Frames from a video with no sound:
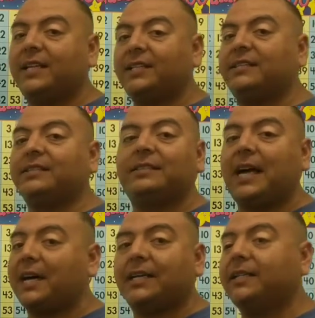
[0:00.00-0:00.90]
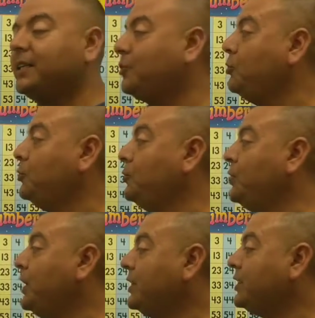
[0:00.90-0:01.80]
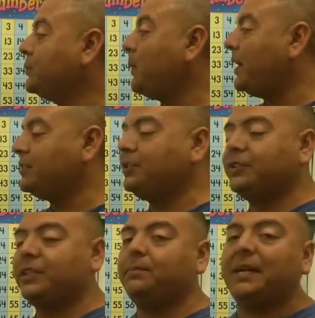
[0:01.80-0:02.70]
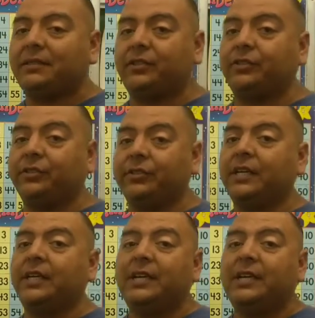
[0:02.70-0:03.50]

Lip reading: And this is not going to include the sponsors and mentors.